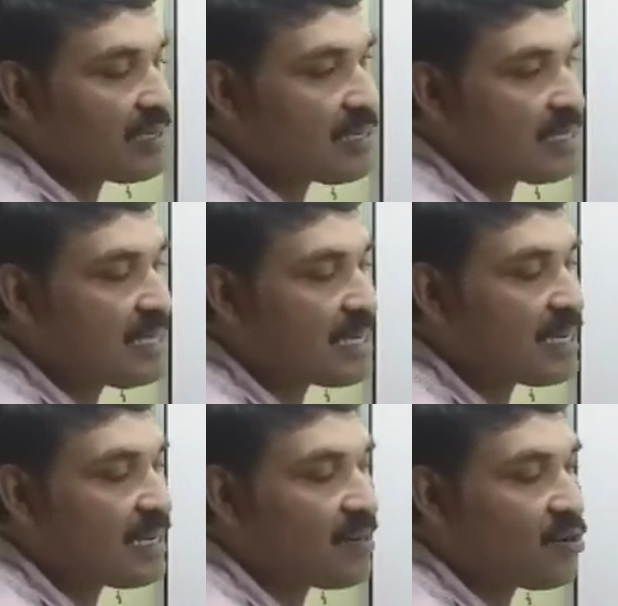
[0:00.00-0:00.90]

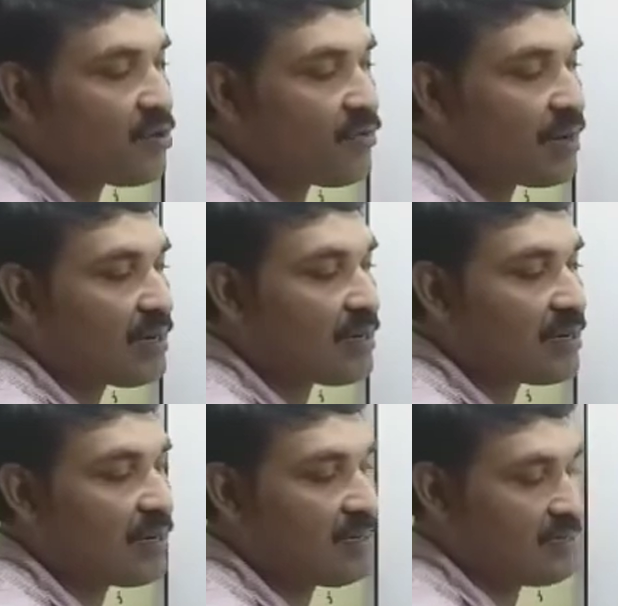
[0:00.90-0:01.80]
secant of
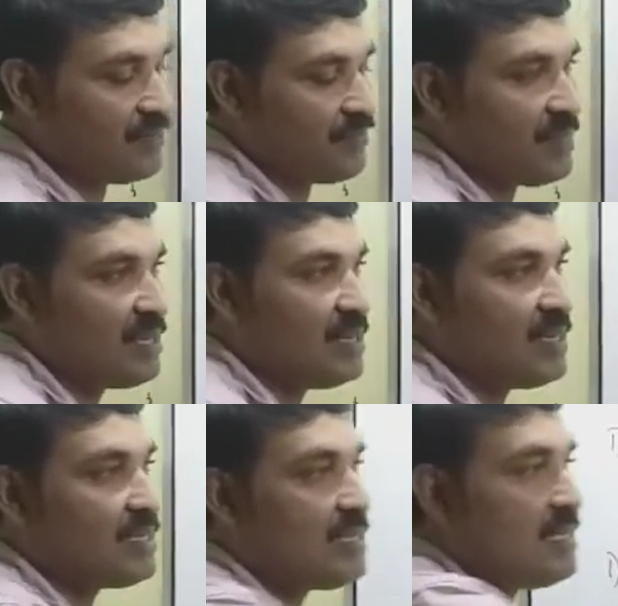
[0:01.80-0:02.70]
100.
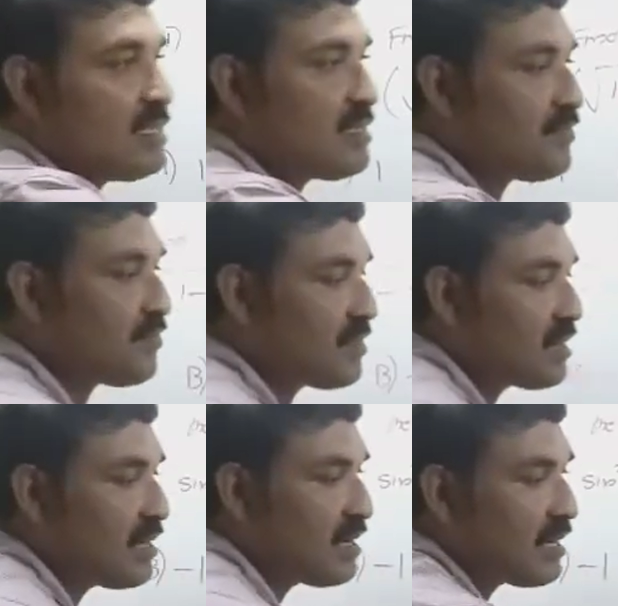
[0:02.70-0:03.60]
Since
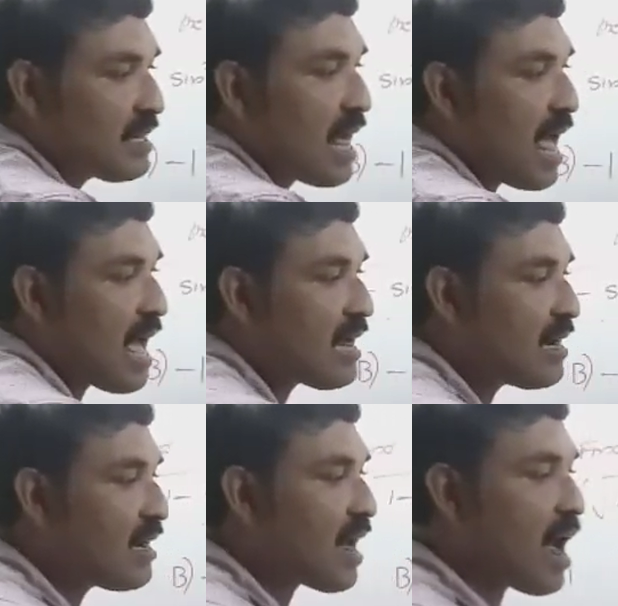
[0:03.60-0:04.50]
the
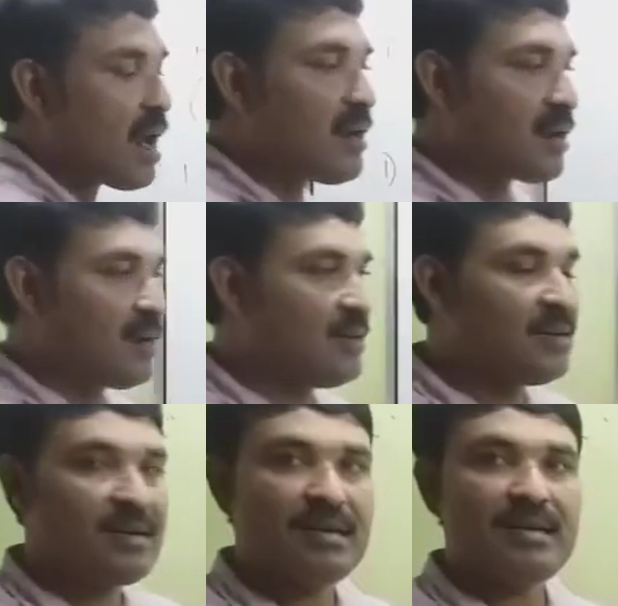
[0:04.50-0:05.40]
angle 100
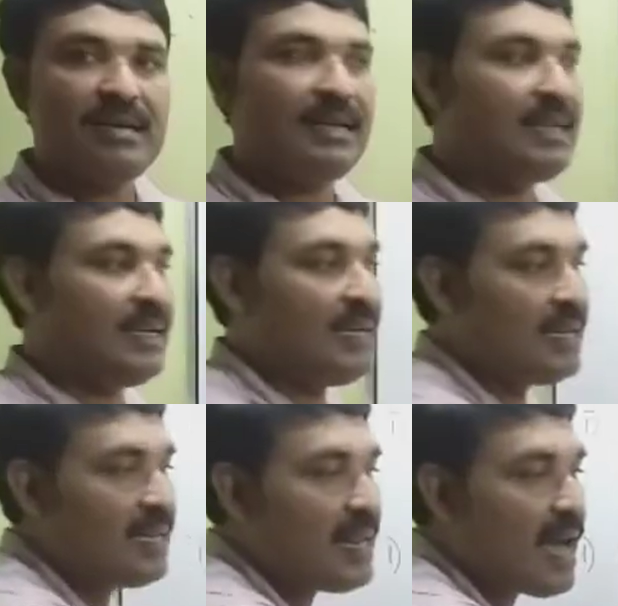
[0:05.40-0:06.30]
degree
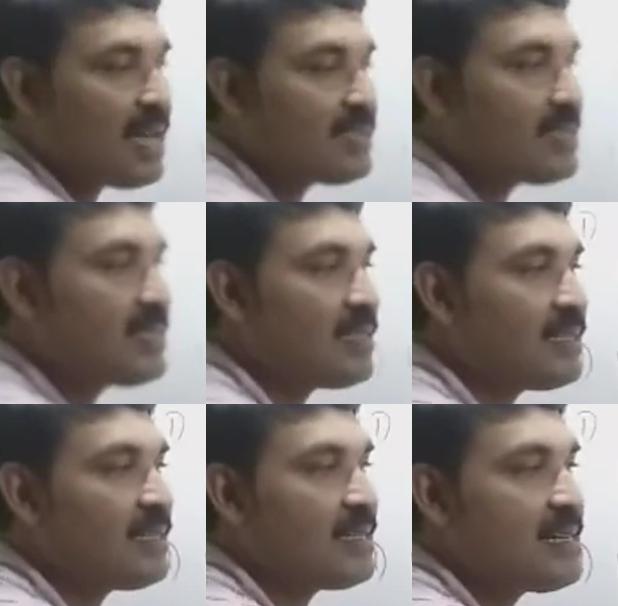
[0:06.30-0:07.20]
lies in
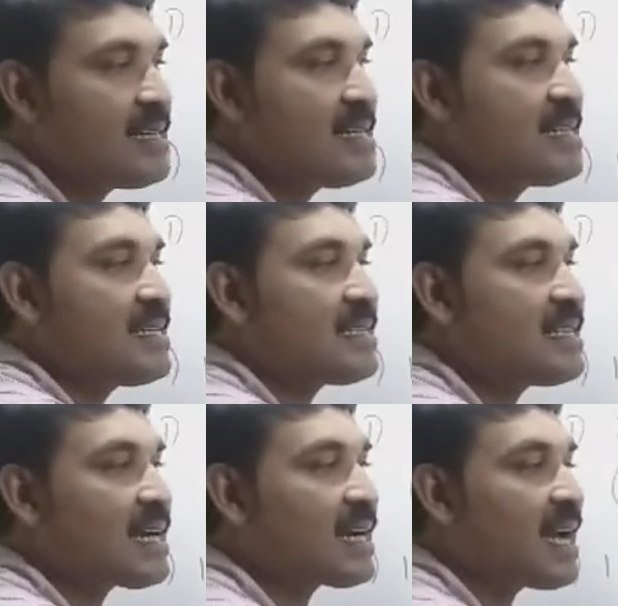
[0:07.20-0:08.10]
the
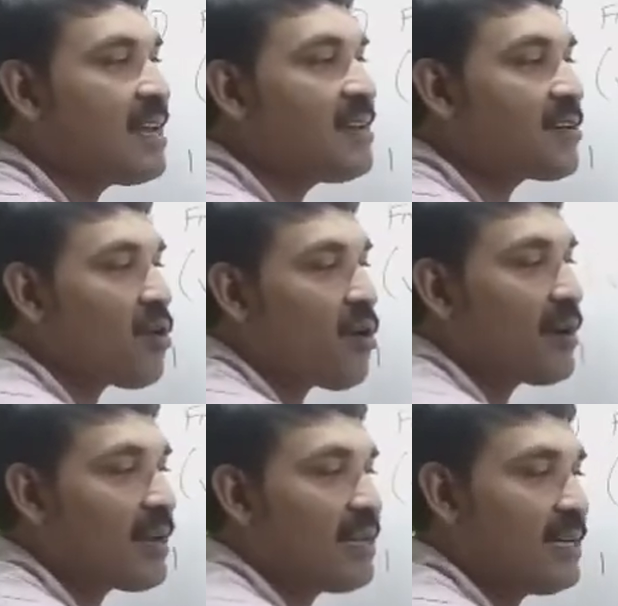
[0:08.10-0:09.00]
second
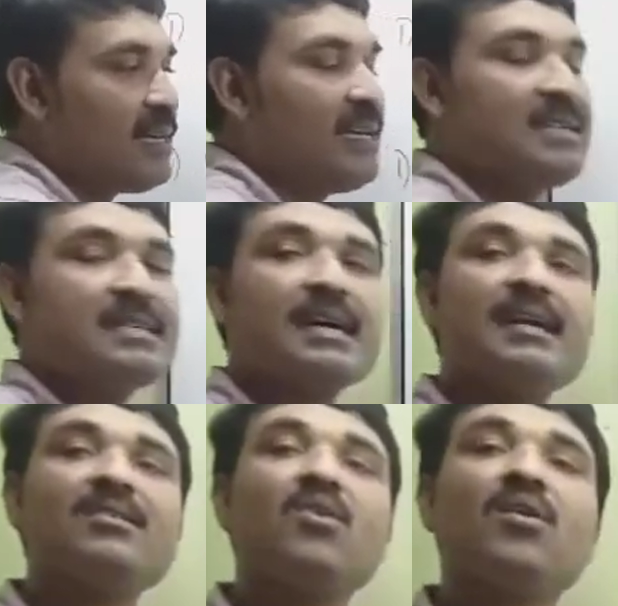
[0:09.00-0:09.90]
quadrant. In
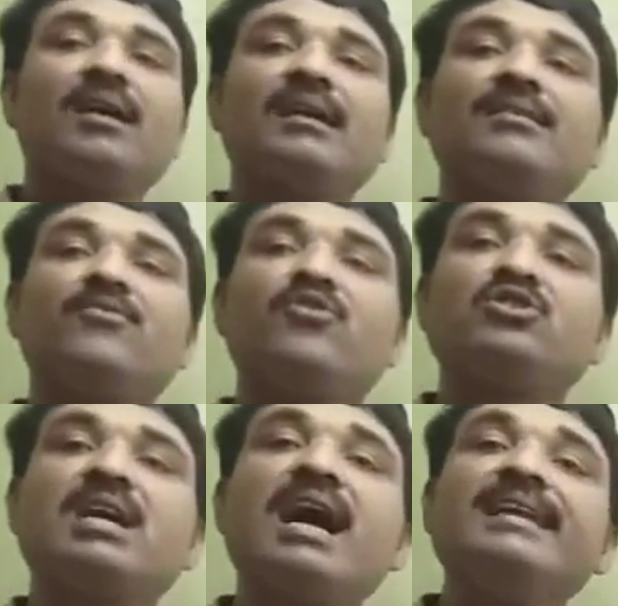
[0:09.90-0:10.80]
second quadrant,
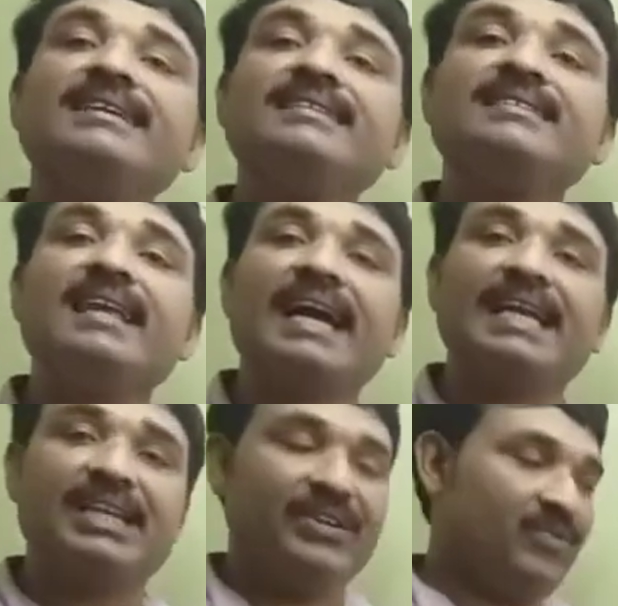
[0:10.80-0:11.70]
cosine is
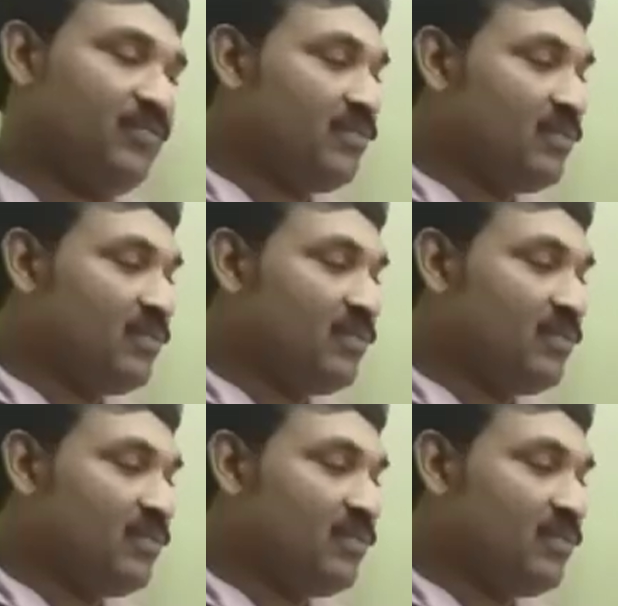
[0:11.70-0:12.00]
negative.